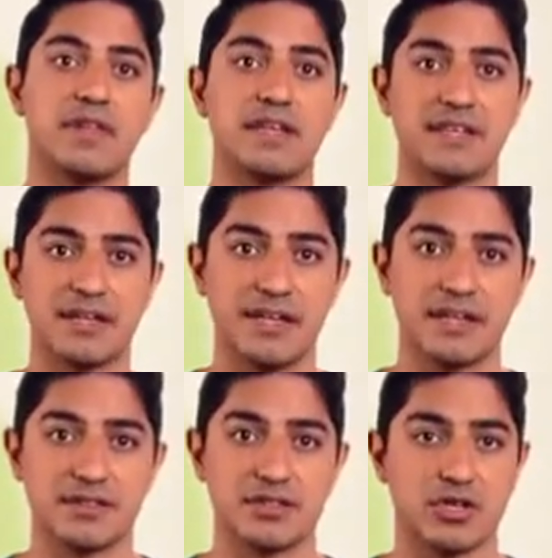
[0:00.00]
the
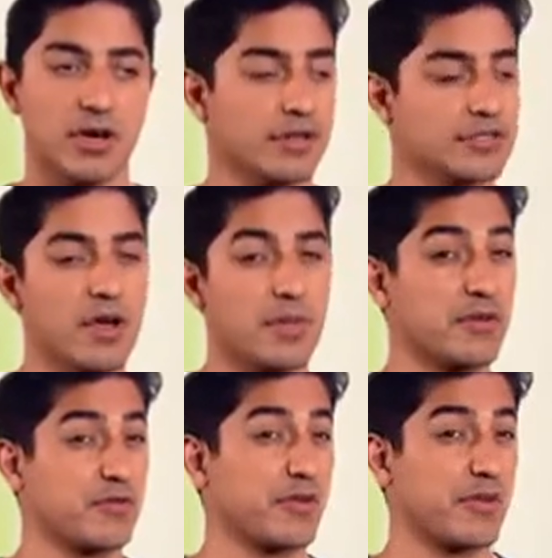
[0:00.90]
attending is in charge,
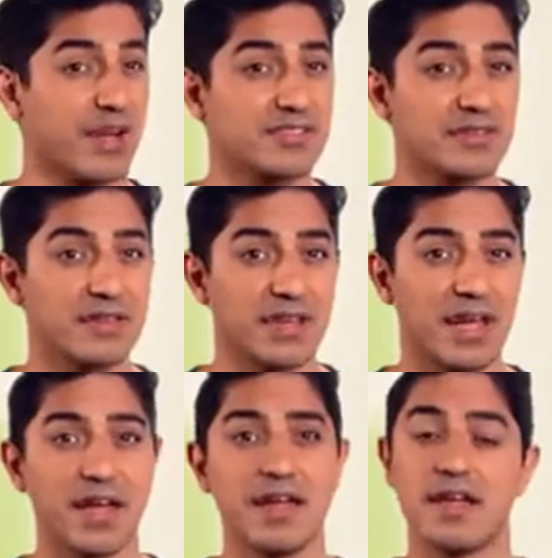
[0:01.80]
but for the rest of the
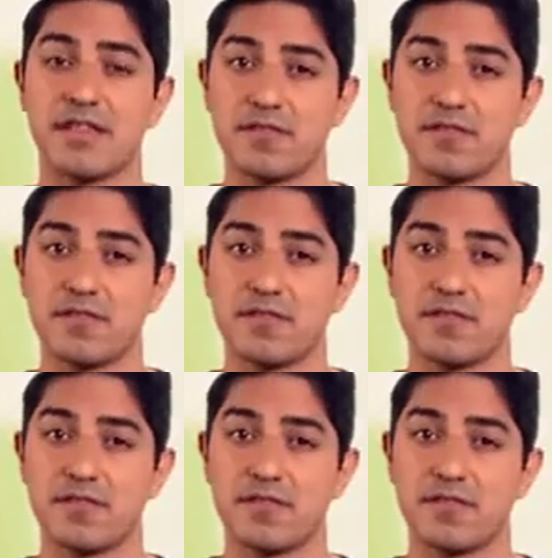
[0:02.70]
day,